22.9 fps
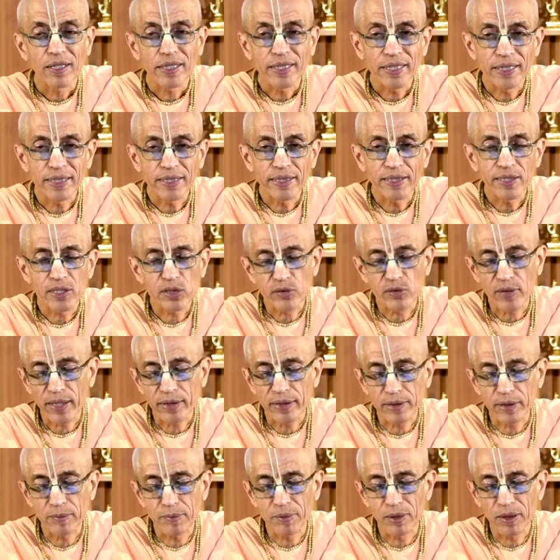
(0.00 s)

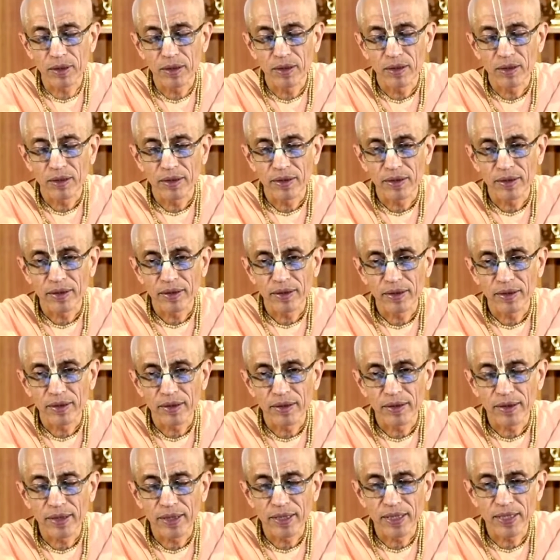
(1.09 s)
indestructible,
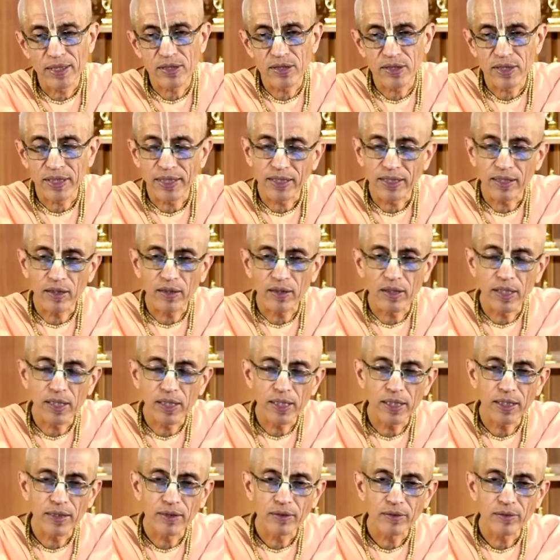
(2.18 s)
is
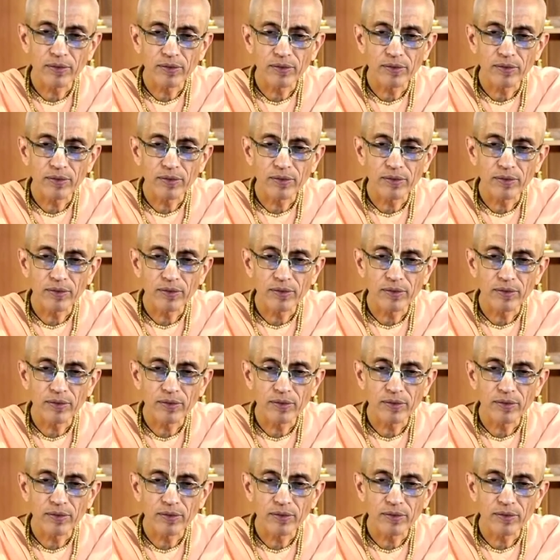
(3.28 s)
eternally